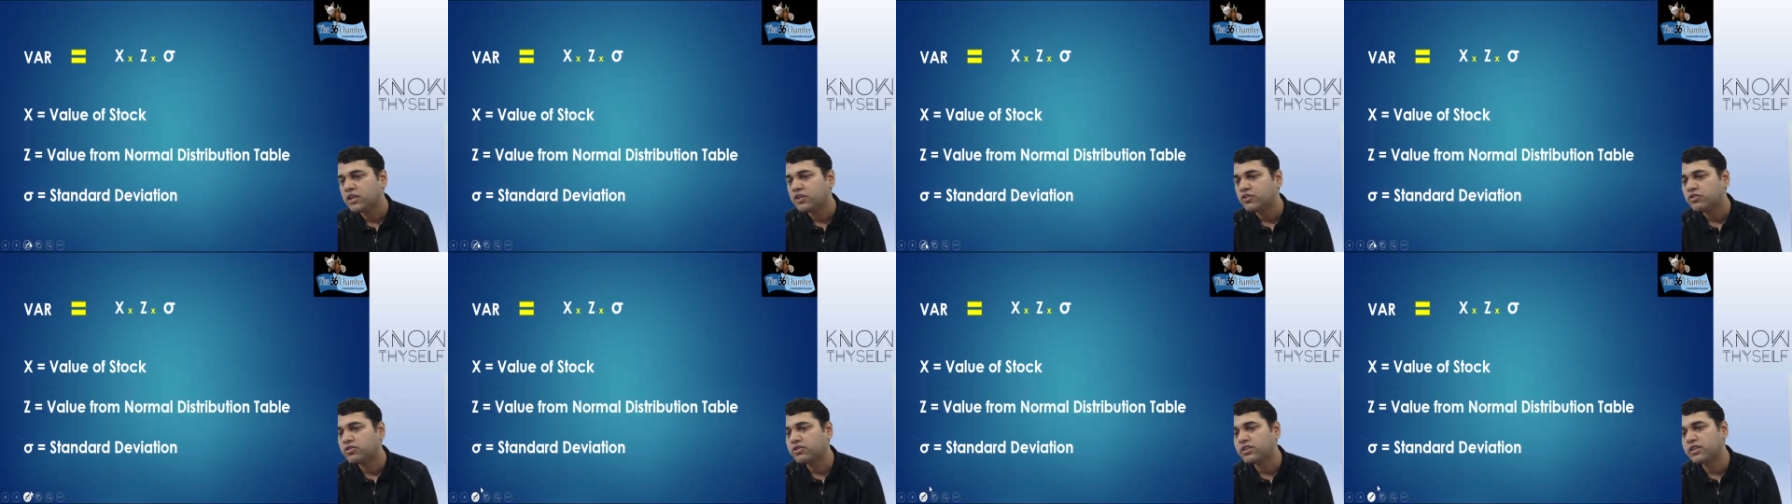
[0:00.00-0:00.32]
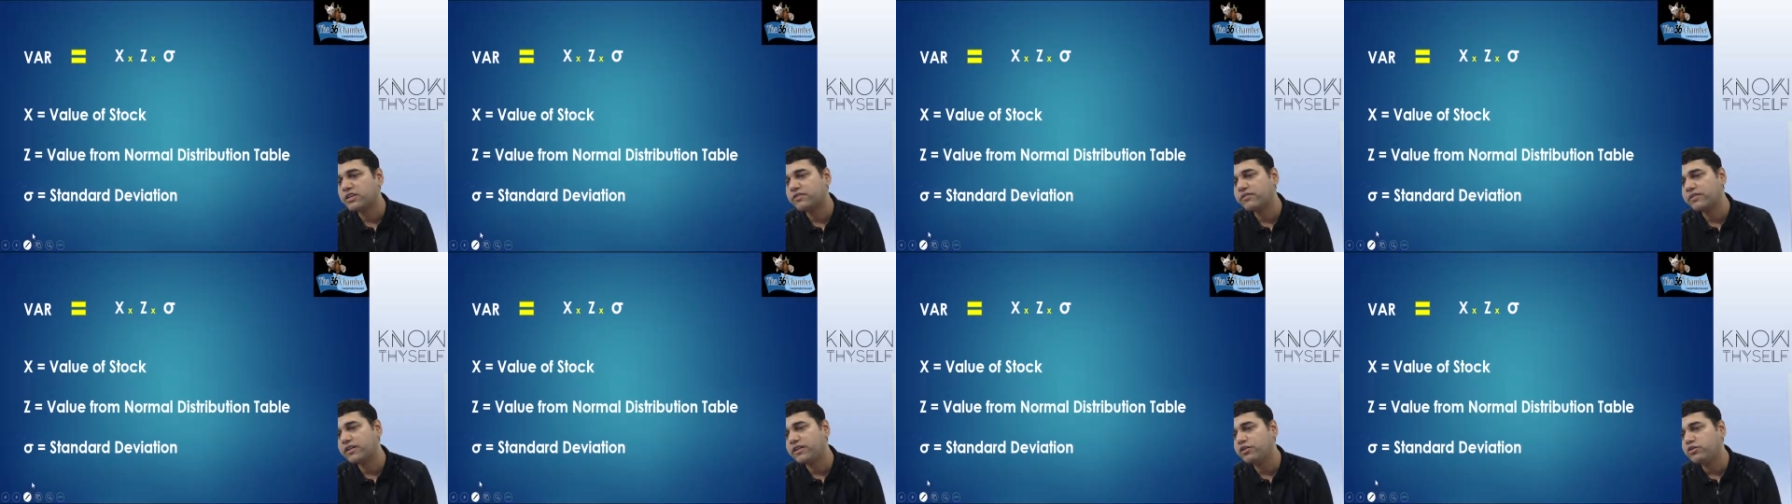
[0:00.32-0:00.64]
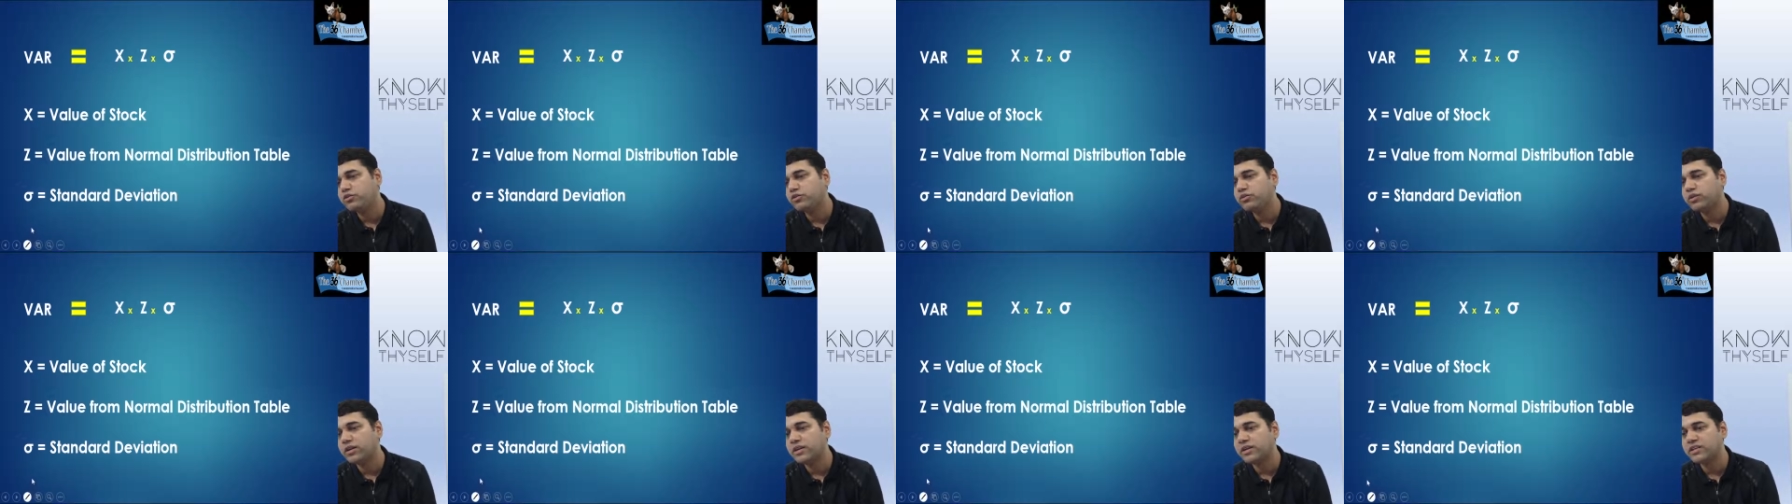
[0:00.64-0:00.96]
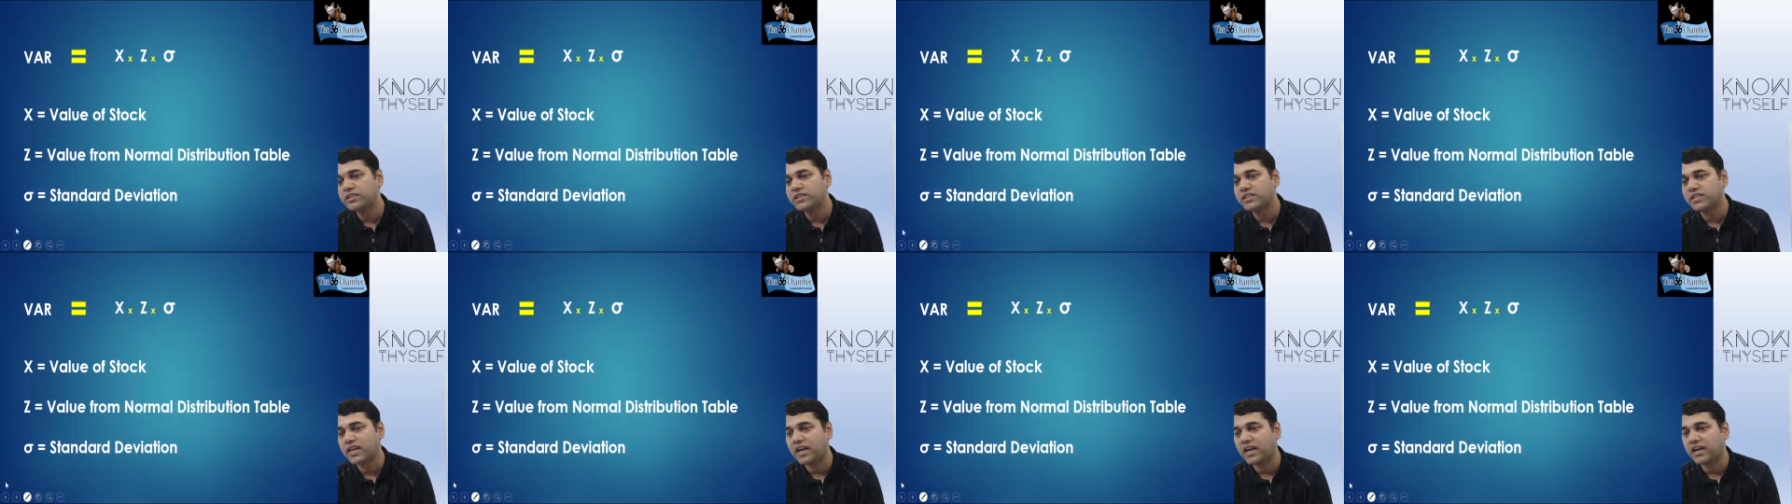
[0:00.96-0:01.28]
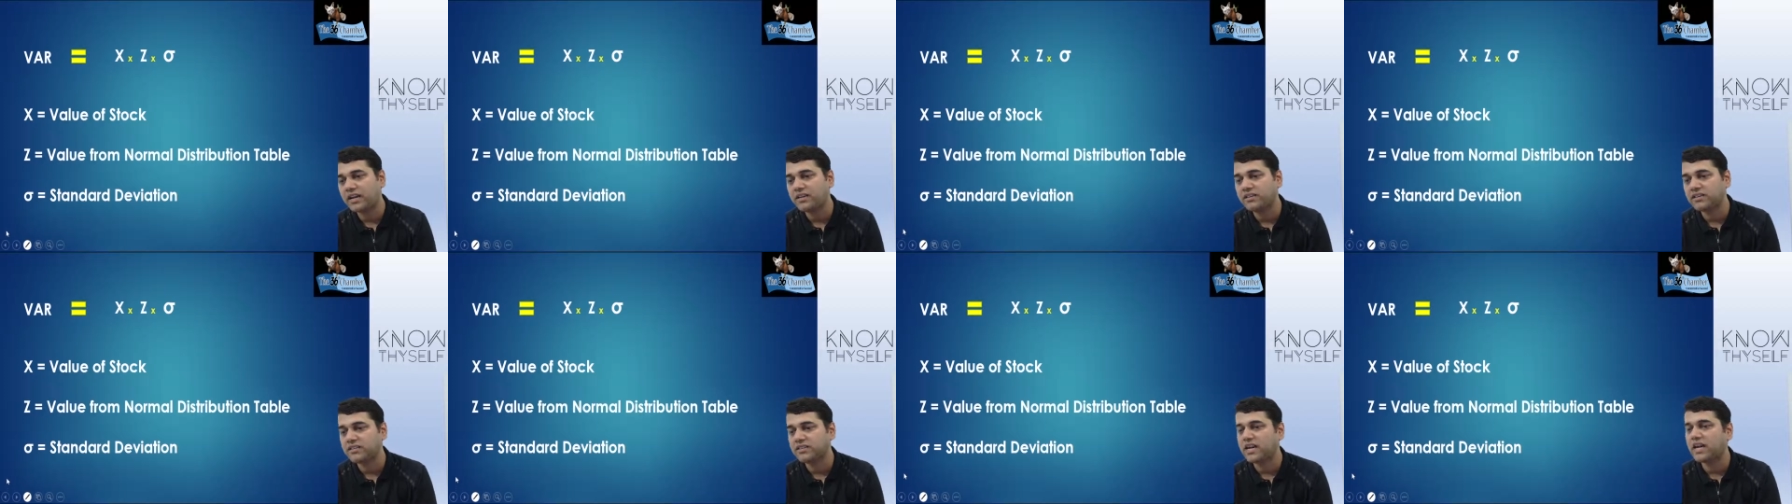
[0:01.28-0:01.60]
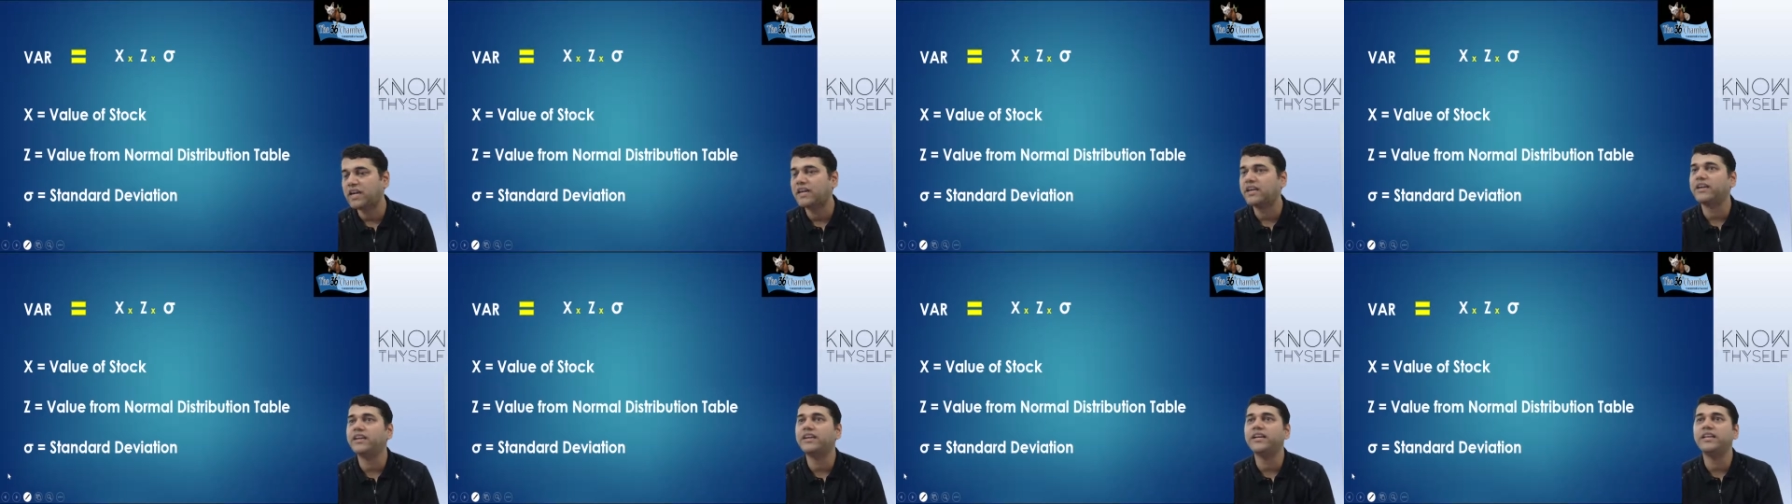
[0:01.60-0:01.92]
So that when you want to start
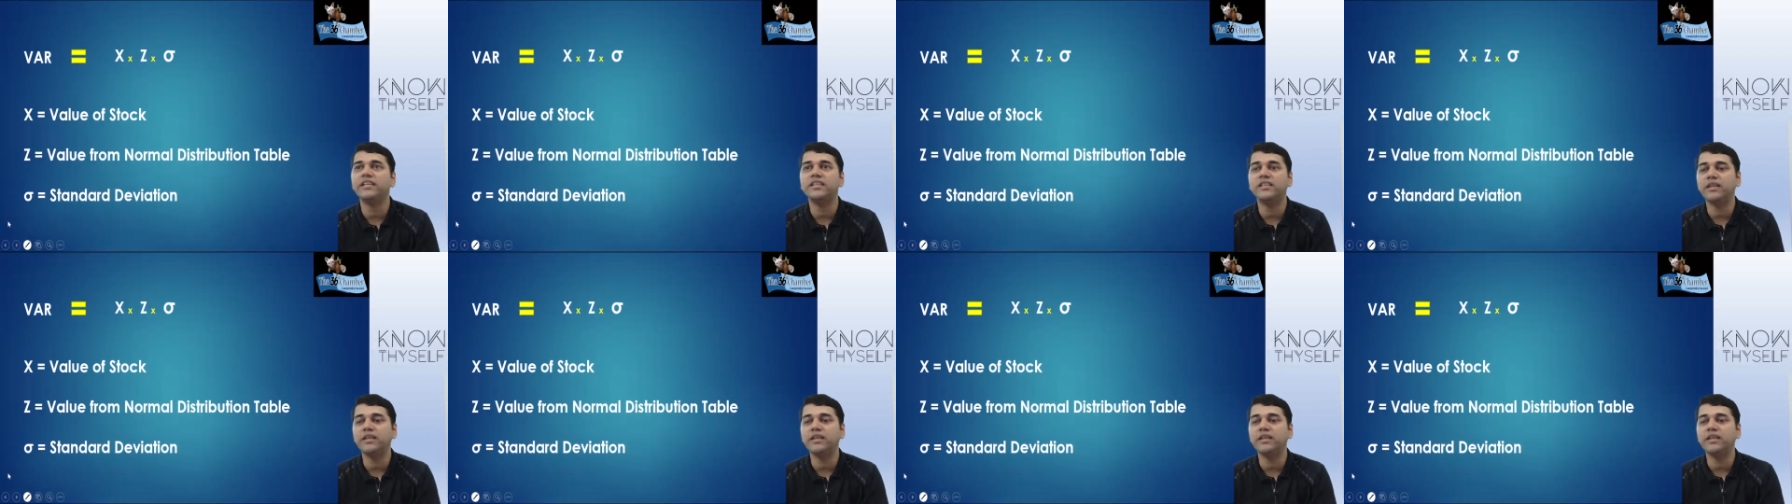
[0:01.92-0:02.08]
start reading